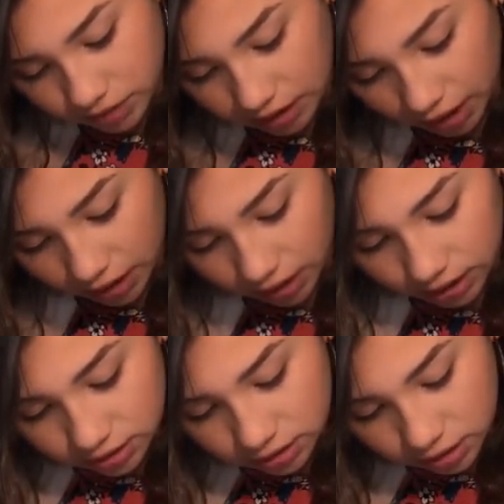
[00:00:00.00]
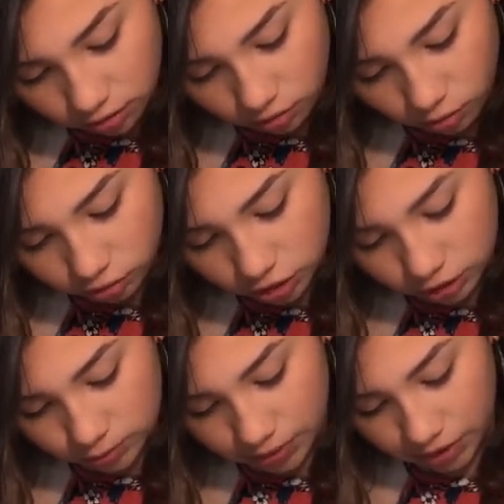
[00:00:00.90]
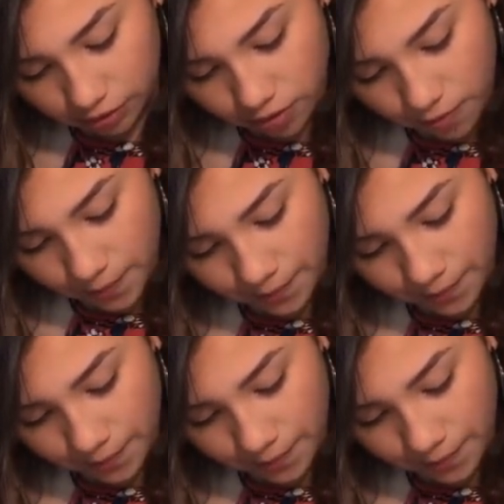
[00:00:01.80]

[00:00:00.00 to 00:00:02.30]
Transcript: tightly so it won't spill.